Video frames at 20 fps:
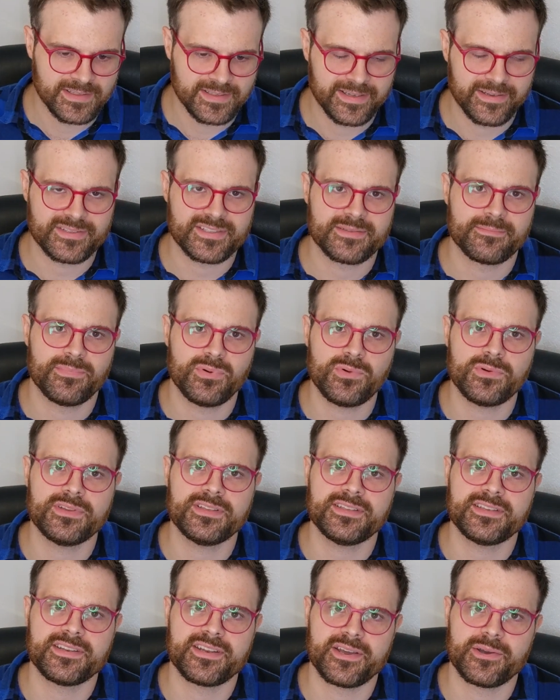Now, it's
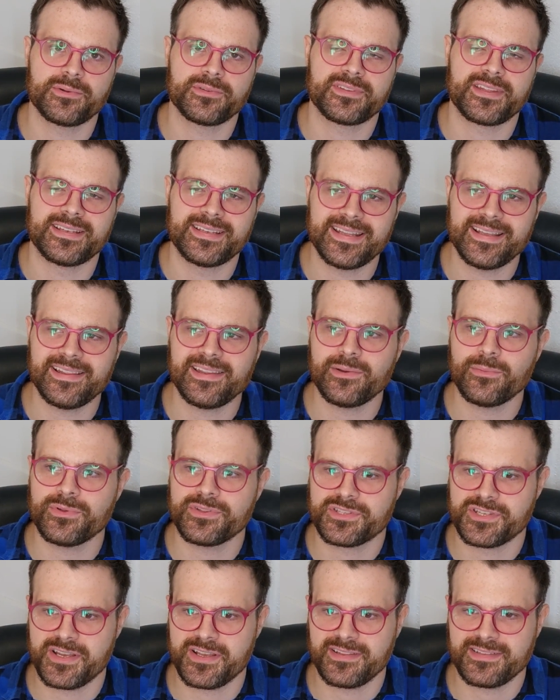important to note that dealing
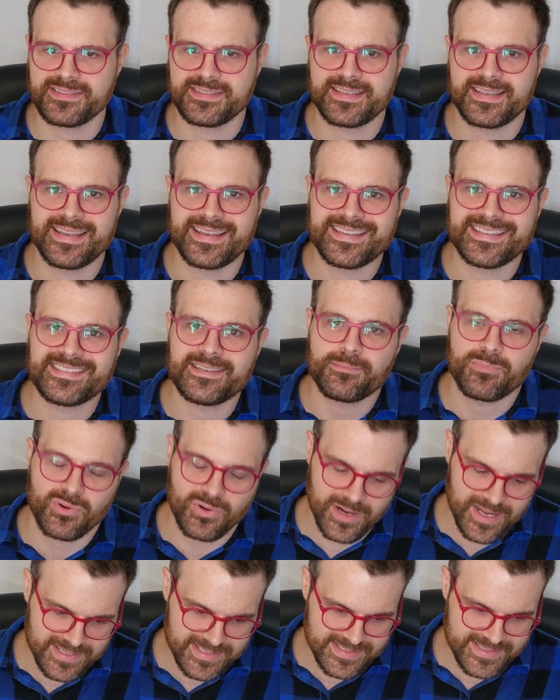with jealousy is a
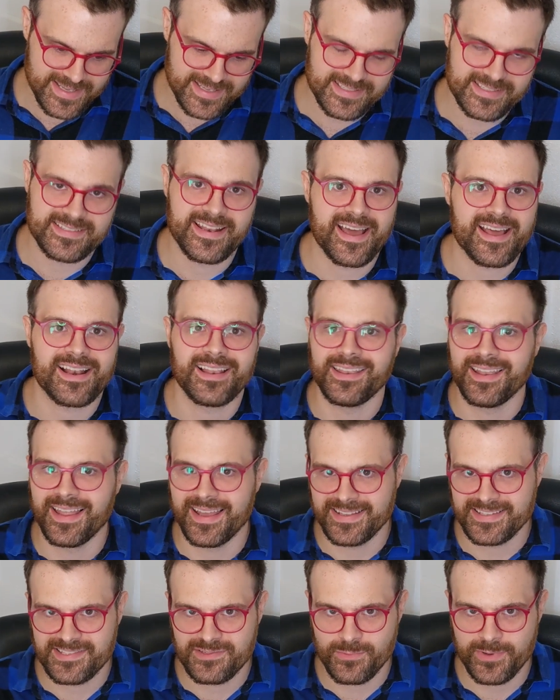process, not a
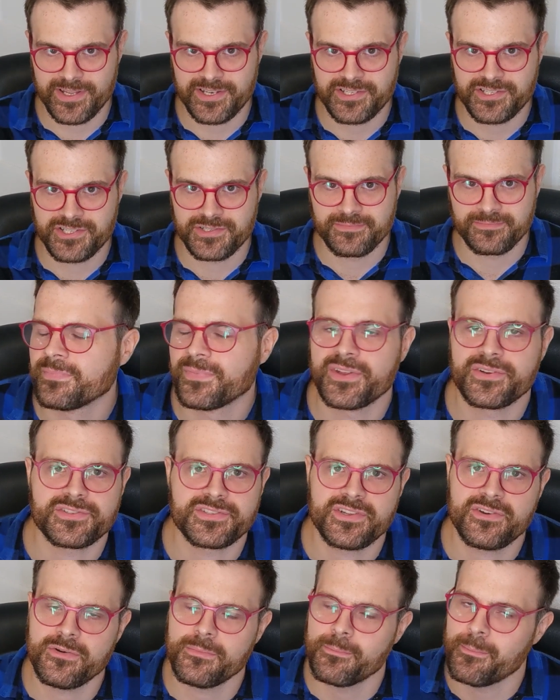light switch. There's
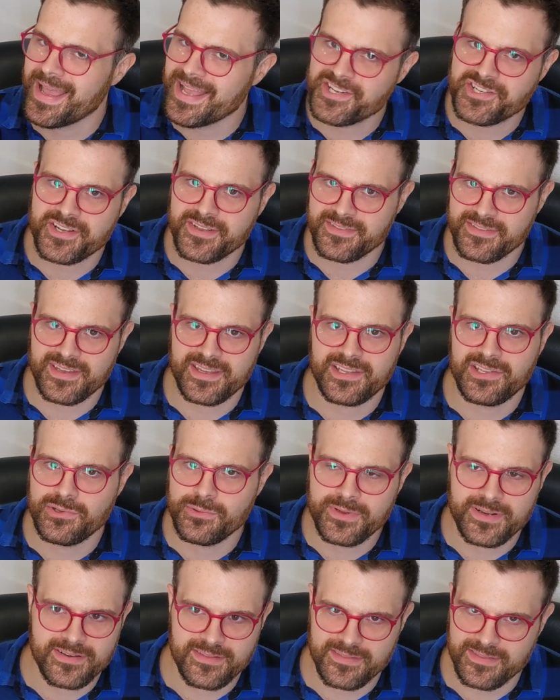no magic thing you
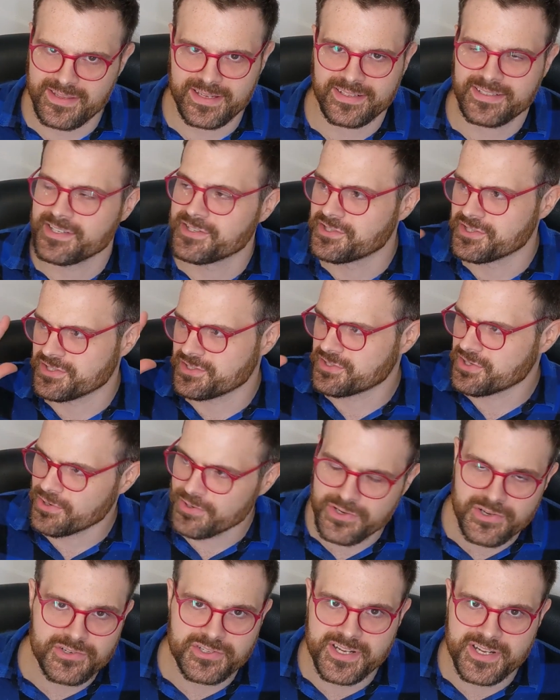can think to just
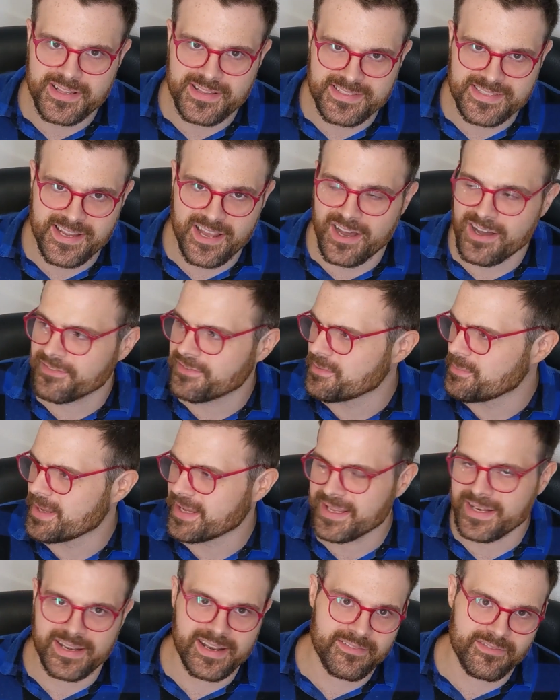turn your jealousy off and
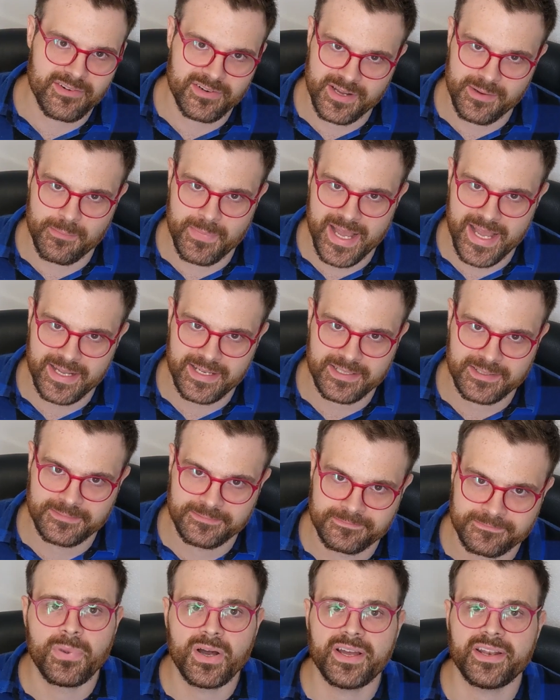make it never come back.
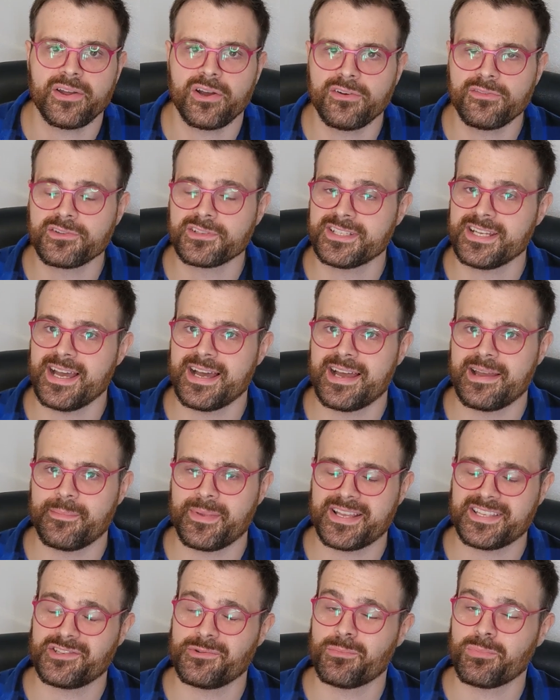But over time,
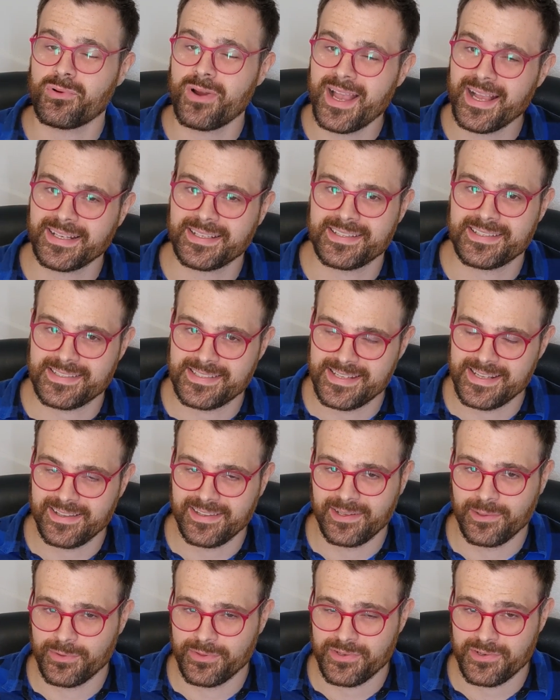as you practice
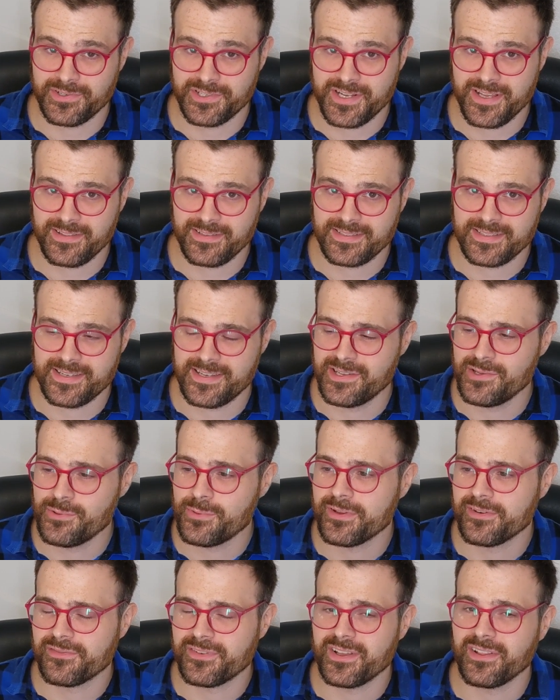dealing with your jealousy, you
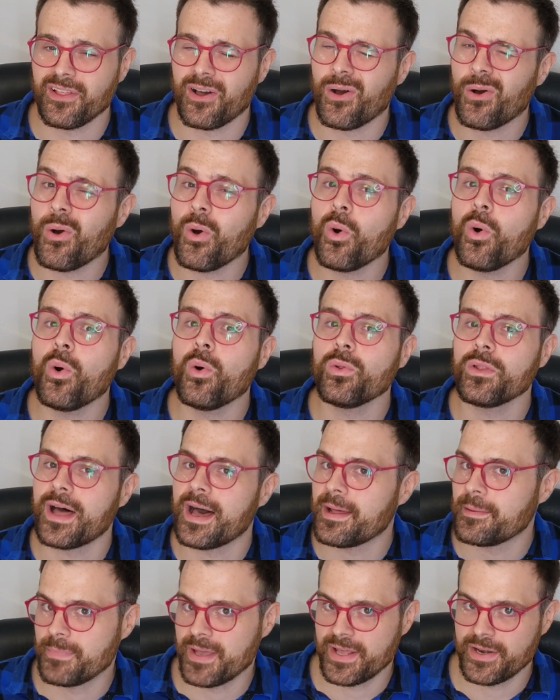can feel a whole
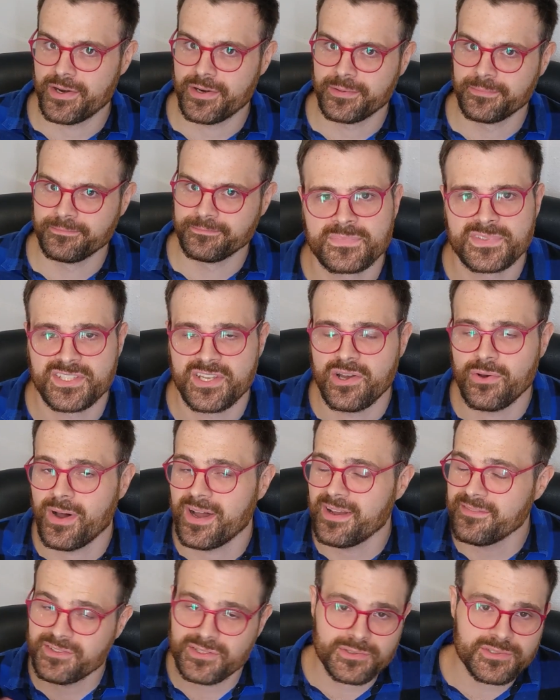lot better. So,
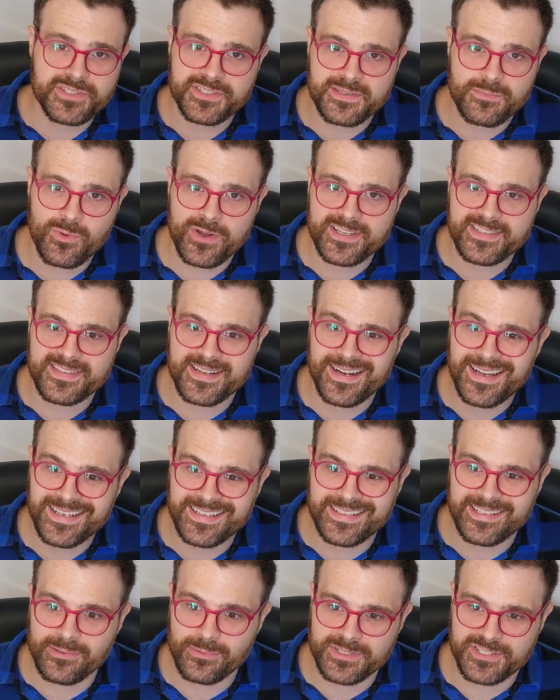I've told you some ways that I
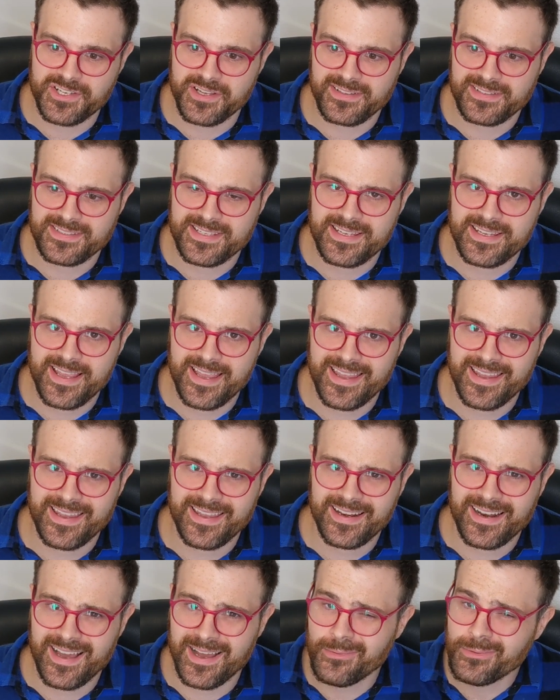deal with jealousy,
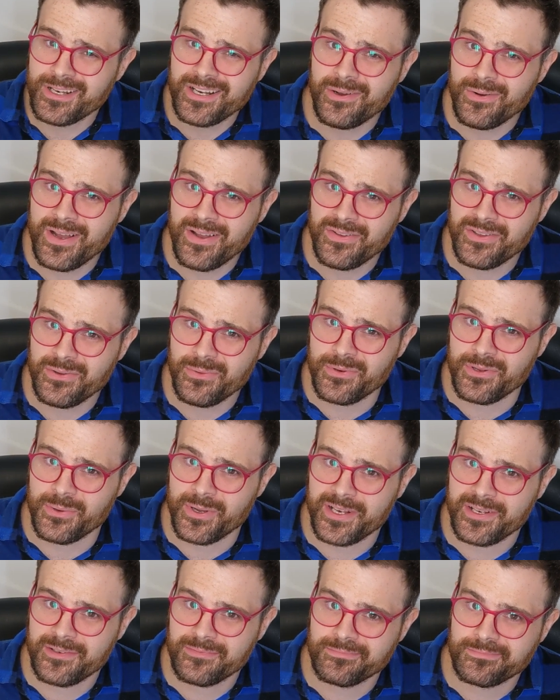and I want to know how you do
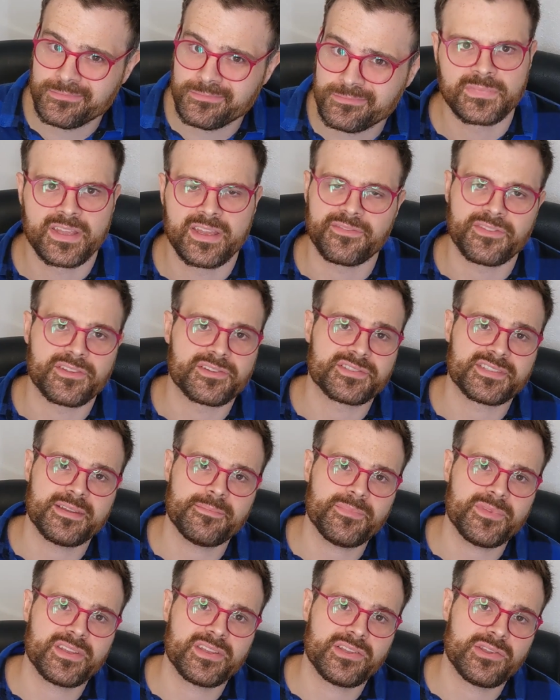it. If there's
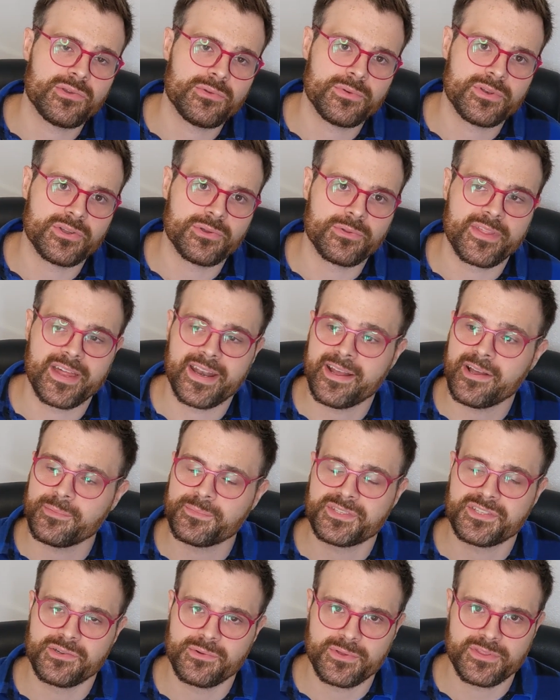something you do that
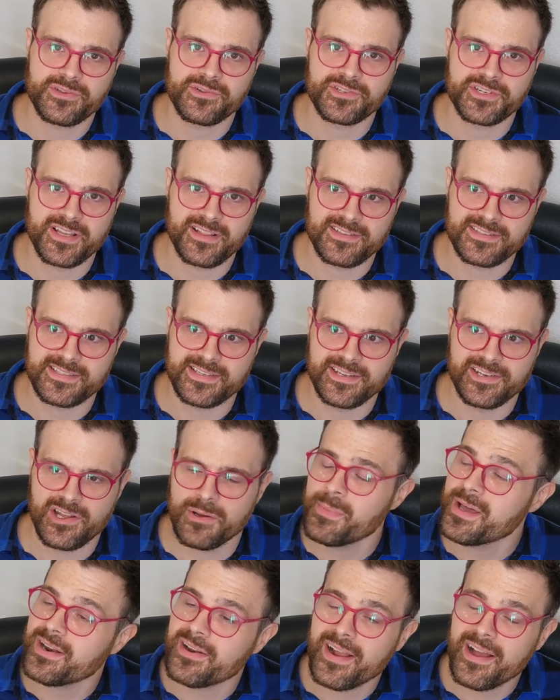helps you with your jealousy, no
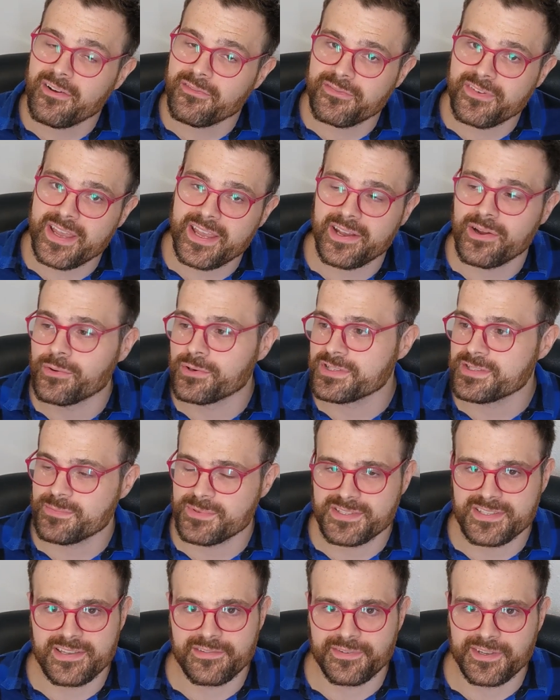matter how vague or
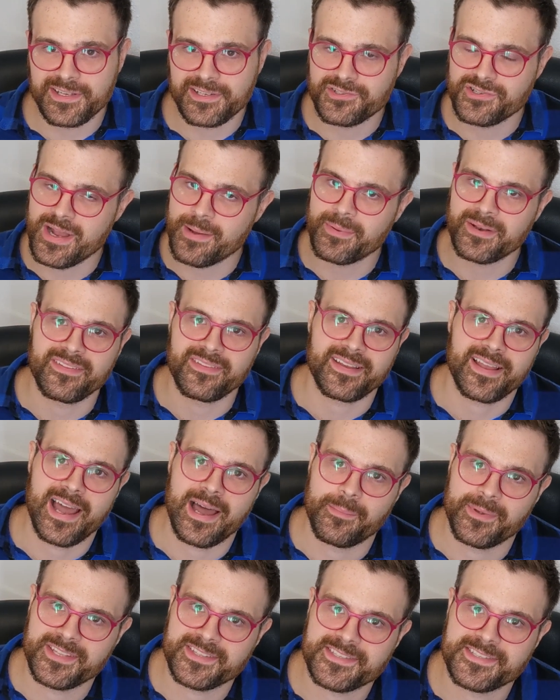specific, drop it in the
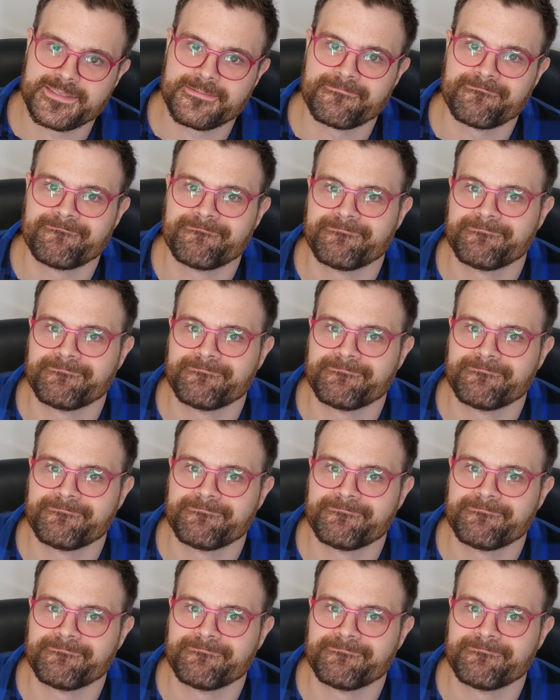comments.